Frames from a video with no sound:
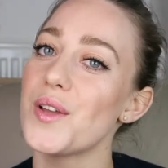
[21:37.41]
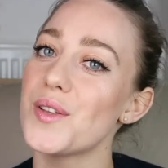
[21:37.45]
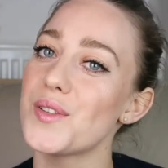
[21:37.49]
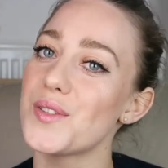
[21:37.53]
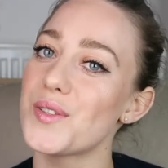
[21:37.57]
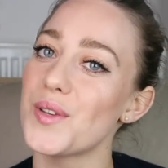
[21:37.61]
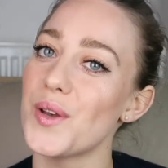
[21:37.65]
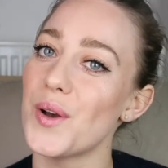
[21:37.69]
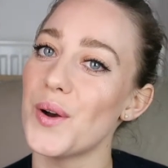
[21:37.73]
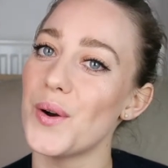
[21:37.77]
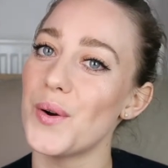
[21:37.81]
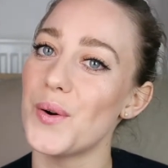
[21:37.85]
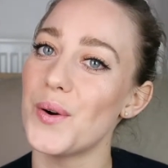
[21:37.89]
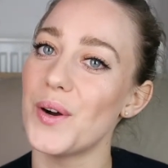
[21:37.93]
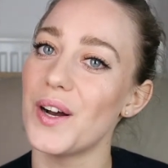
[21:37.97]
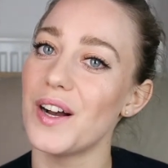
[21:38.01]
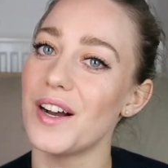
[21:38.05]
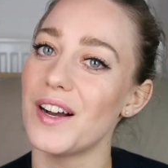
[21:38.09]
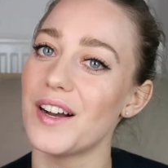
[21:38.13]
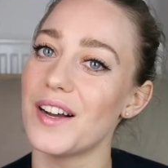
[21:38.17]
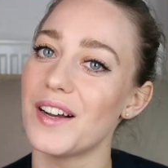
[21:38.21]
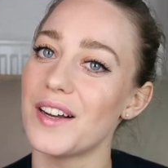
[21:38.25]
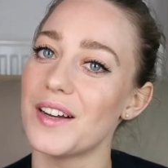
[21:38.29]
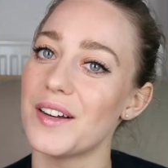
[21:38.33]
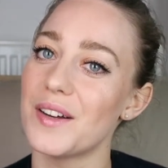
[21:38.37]
So
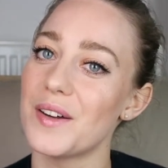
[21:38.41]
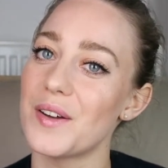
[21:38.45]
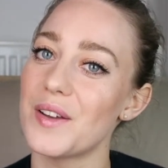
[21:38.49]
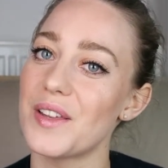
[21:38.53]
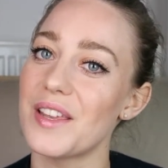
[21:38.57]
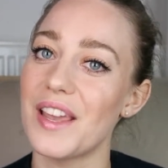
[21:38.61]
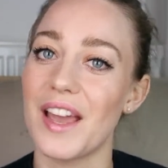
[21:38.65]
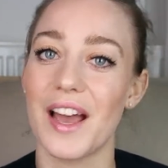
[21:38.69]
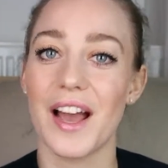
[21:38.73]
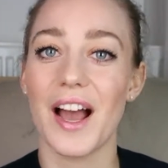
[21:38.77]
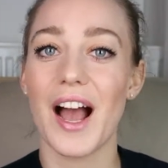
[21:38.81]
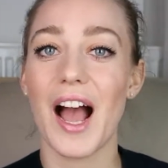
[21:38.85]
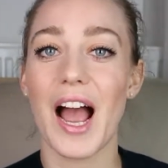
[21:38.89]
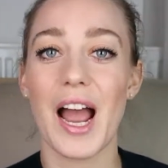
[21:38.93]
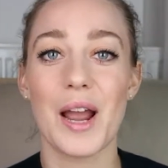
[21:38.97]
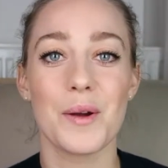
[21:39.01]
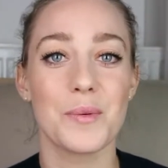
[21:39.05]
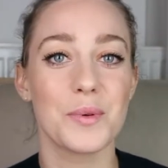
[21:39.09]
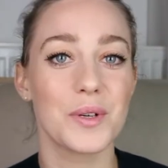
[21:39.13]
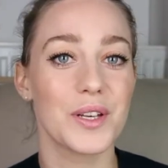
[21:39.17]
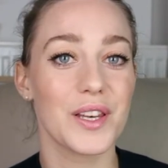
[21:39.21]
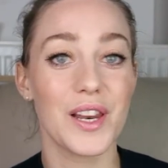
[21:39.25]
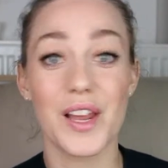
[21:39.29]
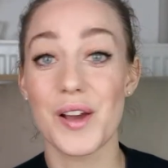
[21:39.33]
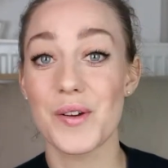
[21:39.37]
yeah, I
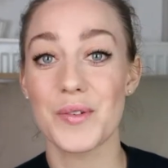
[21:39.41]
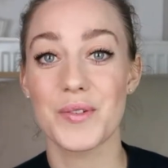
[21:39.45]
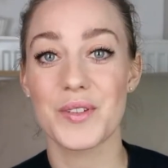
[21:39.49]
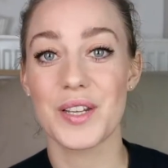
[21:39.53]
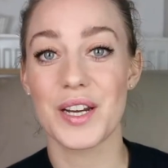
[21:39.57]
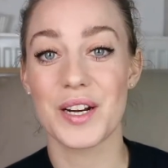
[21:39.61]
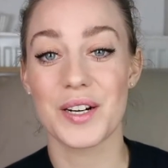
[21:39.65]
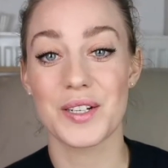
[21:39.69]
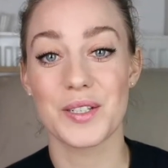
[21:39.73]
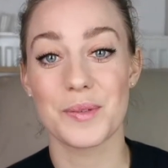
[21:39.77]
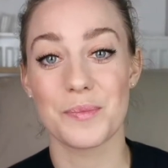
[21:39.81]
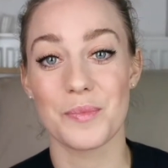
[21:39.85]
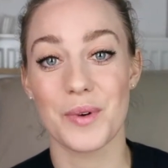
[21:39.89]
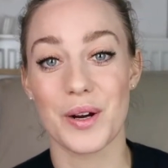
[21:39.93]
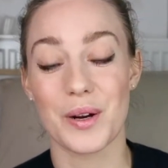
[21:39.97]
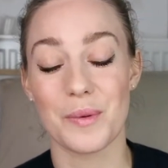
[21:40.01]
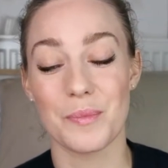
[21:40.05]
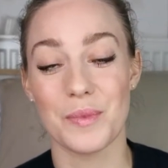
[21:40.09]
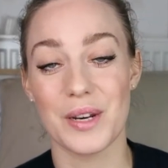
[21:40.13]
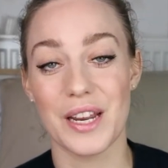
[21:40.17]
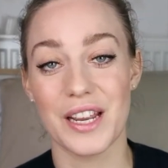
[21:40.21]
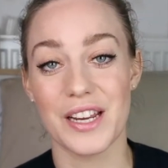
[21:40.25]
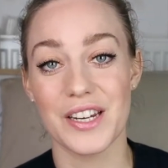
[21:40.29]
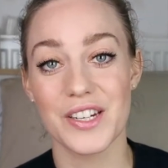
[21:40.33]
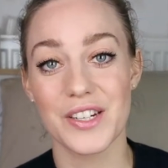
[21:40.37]
would love to hear some
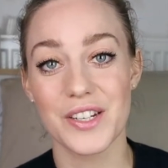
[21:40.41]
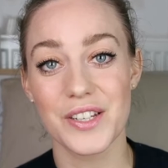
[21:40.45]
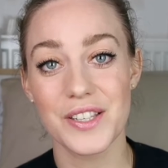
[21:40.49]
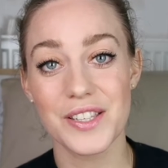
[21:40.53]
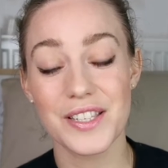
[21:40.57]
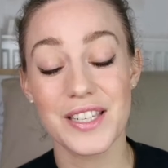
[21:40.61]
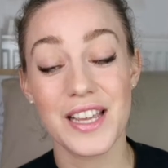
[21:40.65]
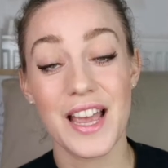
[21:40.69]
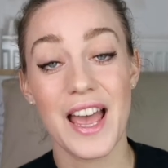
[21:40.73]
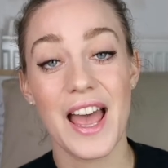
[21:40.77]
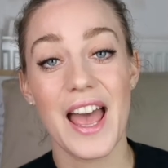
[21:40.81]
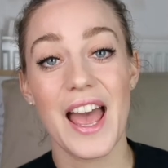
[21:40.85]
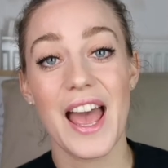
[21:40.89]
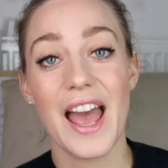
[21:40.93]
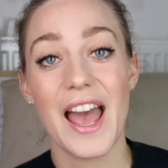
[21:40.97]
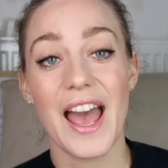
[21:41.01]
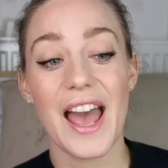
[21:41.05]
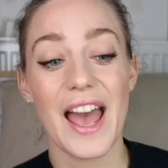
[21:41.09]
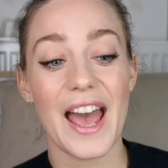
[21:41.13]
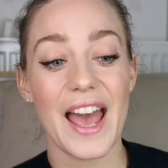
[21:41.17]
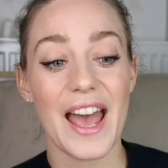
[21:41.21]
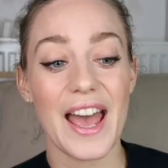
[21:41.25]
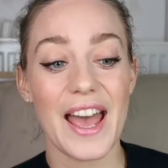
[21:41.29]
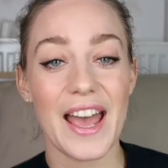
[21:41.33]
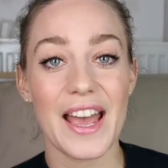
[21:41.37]
recommendations.
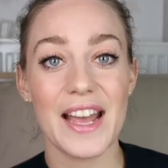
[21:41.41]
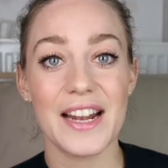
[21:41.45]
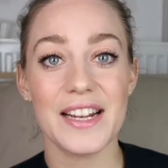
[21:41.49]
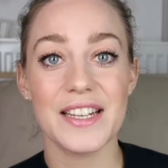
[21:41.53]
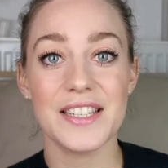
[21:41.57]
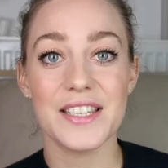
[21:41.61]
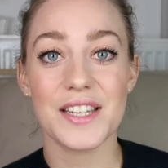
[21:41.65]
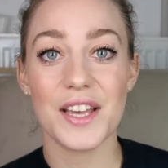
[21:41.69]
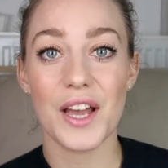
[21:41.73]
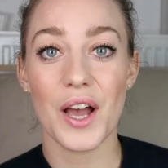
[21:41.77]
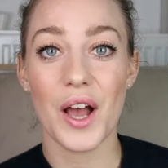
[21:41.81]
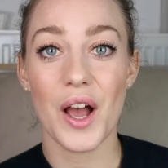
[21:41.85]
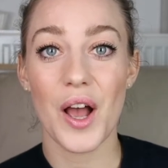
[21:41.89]
And